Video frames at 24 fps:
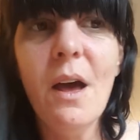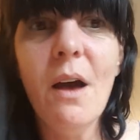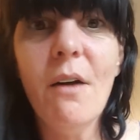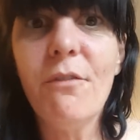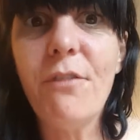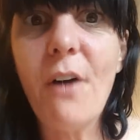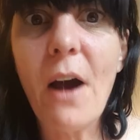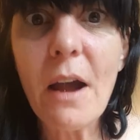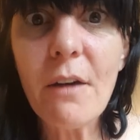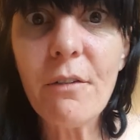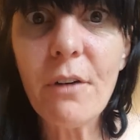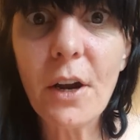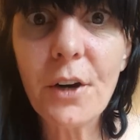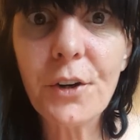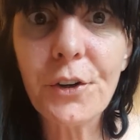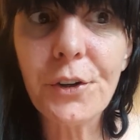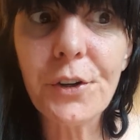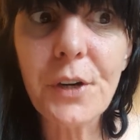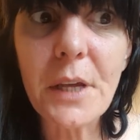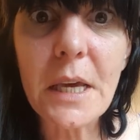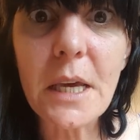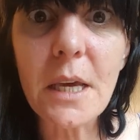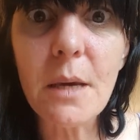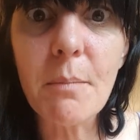
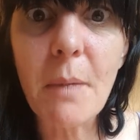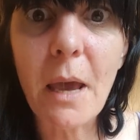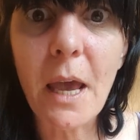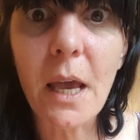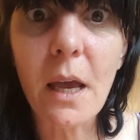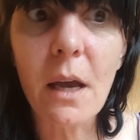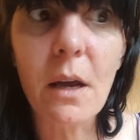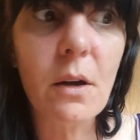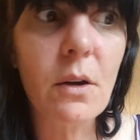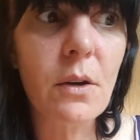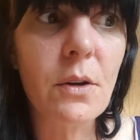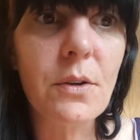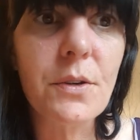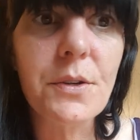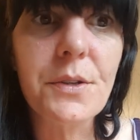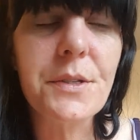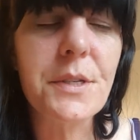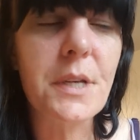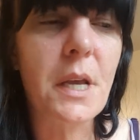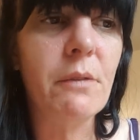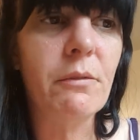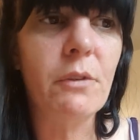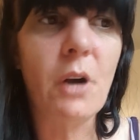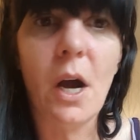500
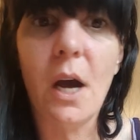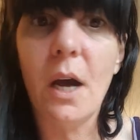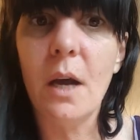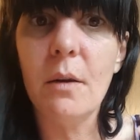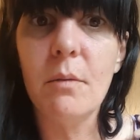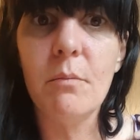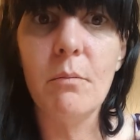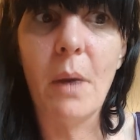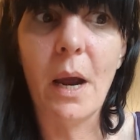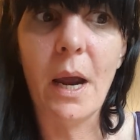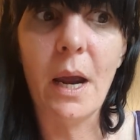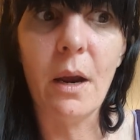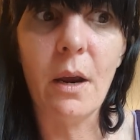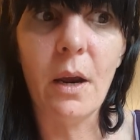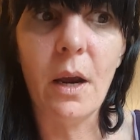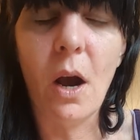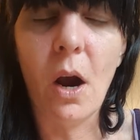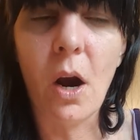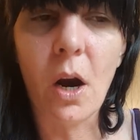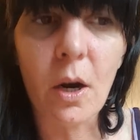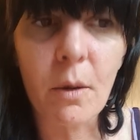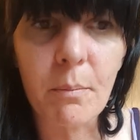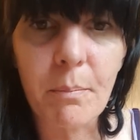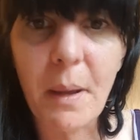emails. I've got my
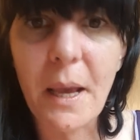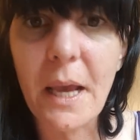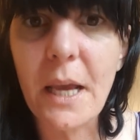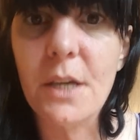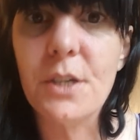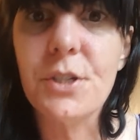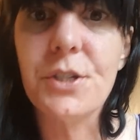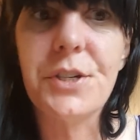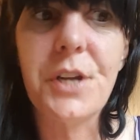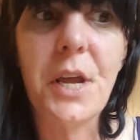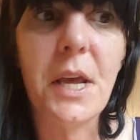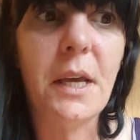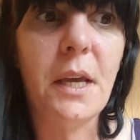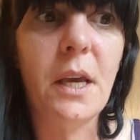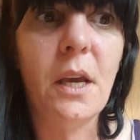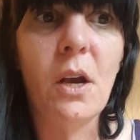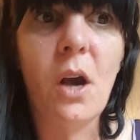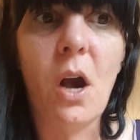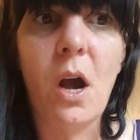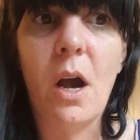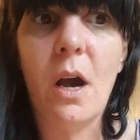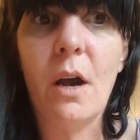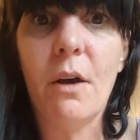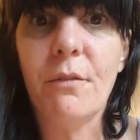art page taking
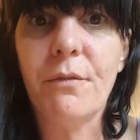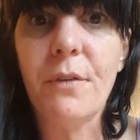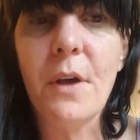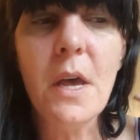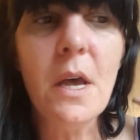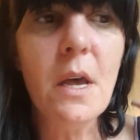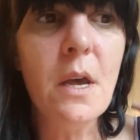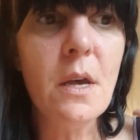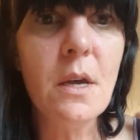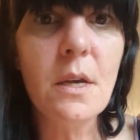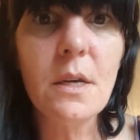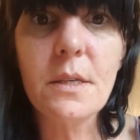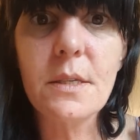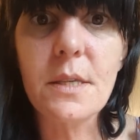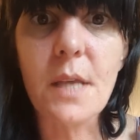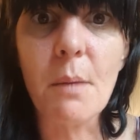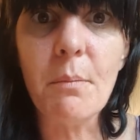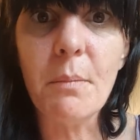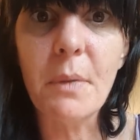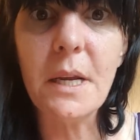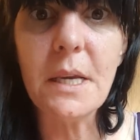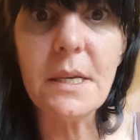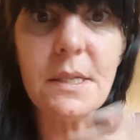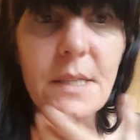off.
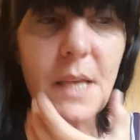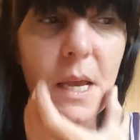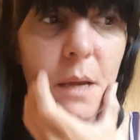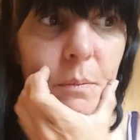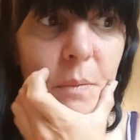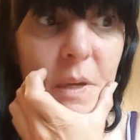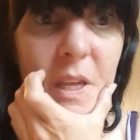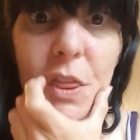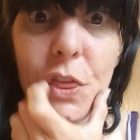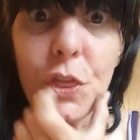Somebody sent me